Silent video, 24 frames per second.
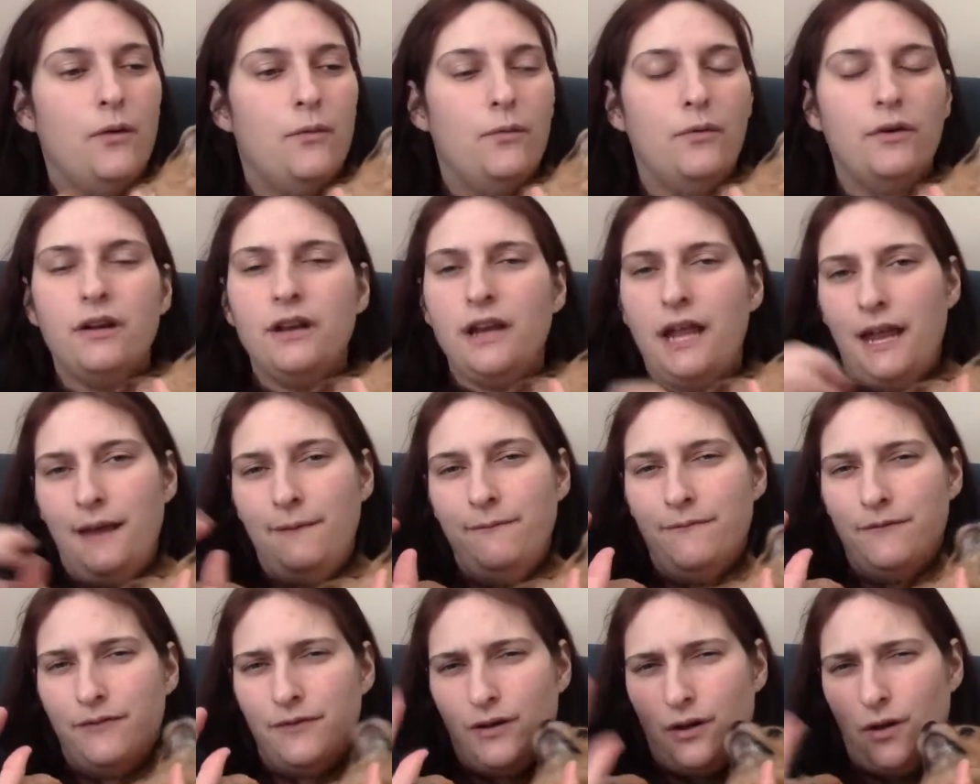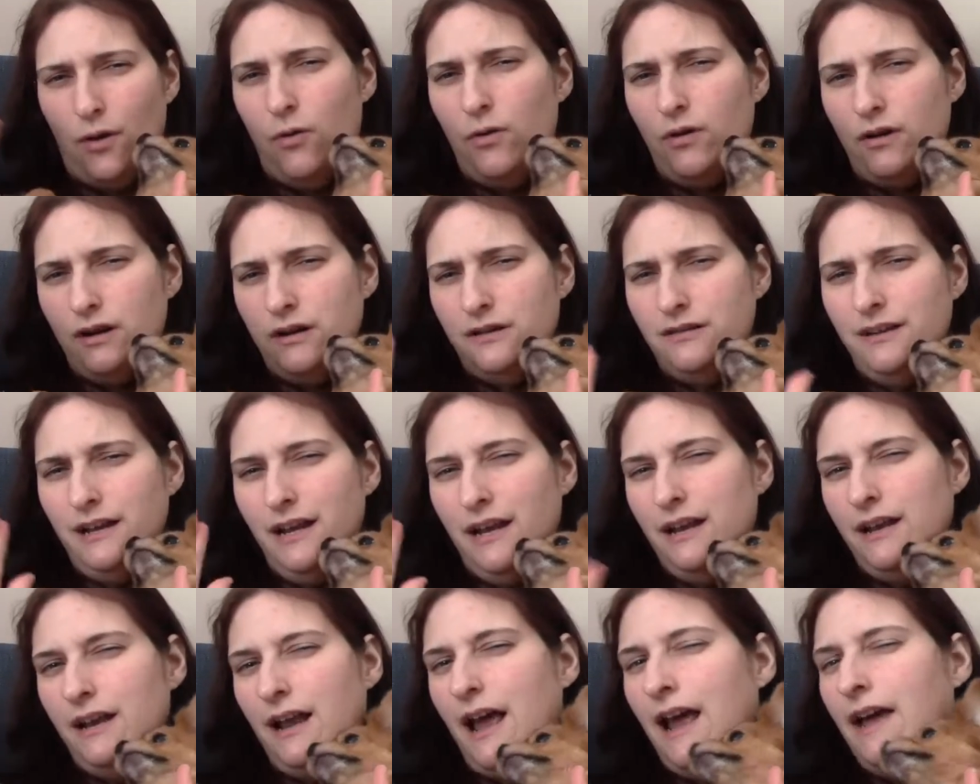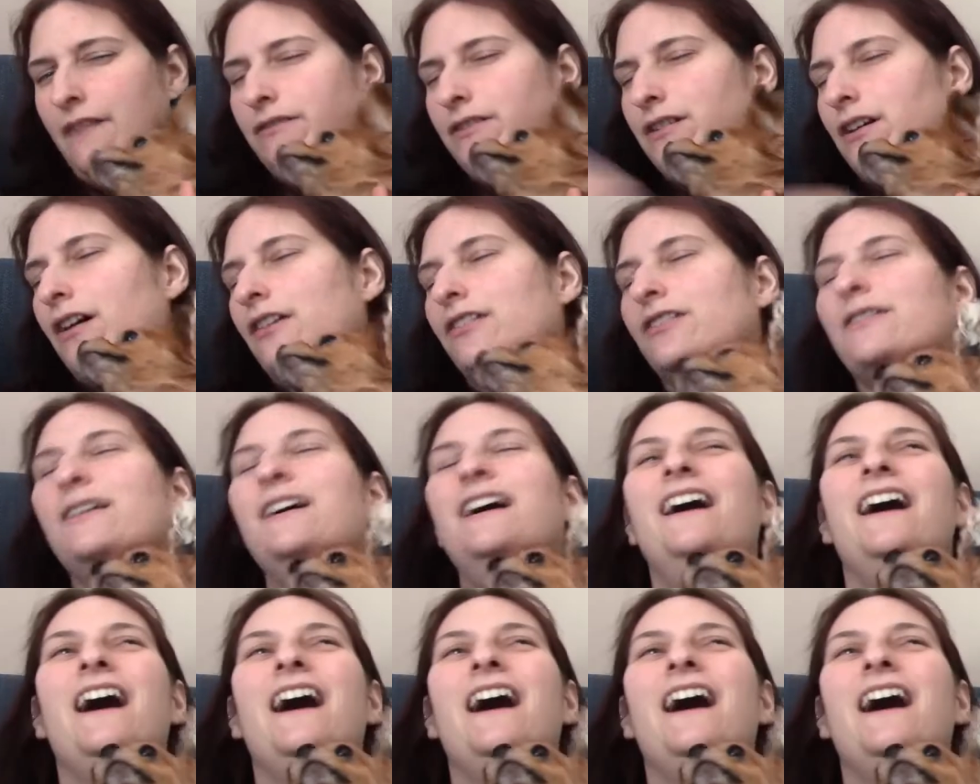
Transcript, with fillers: We're going to aim for the court and have a daughter.